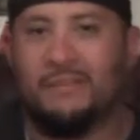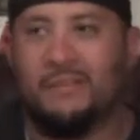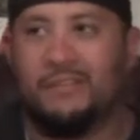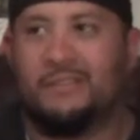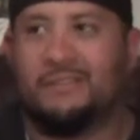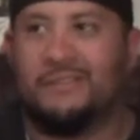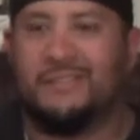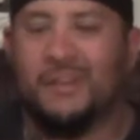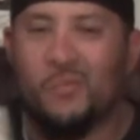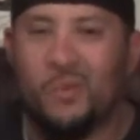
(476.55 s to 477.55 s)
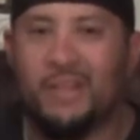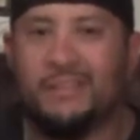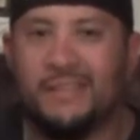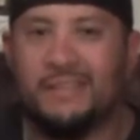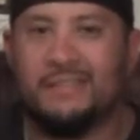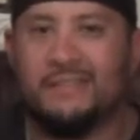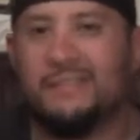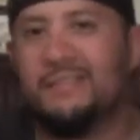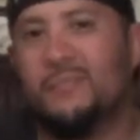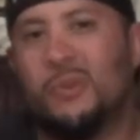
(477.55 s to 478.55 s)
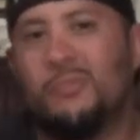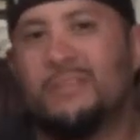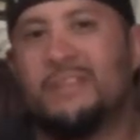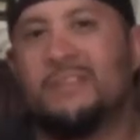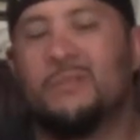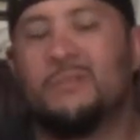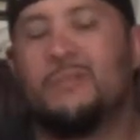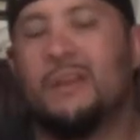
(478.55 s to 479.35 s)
looks somewhat decent and somewhat presentable,